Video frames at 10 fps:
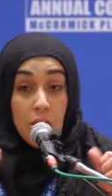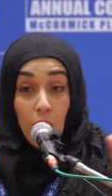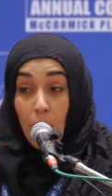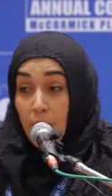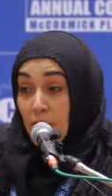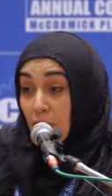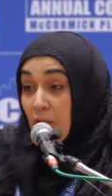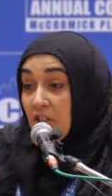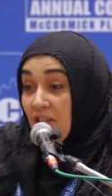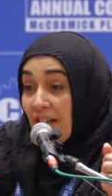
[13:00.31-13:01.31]
You open your
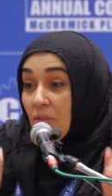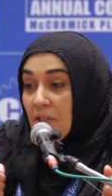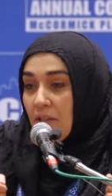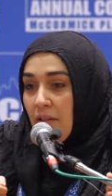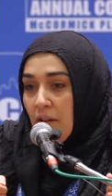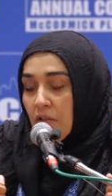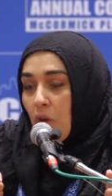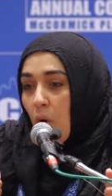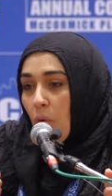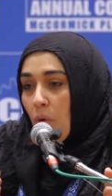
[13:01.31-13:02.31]
fridge and that's what's in there.
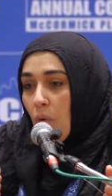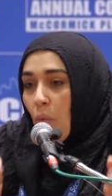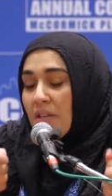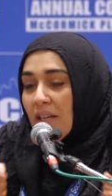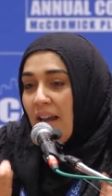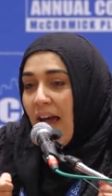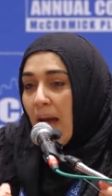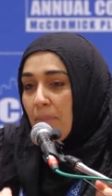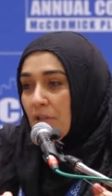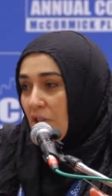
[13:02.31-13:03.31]
So, what's going to
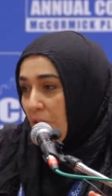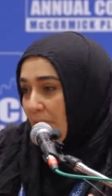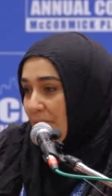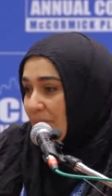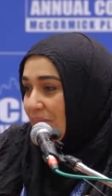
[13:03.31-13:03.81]
happen to you?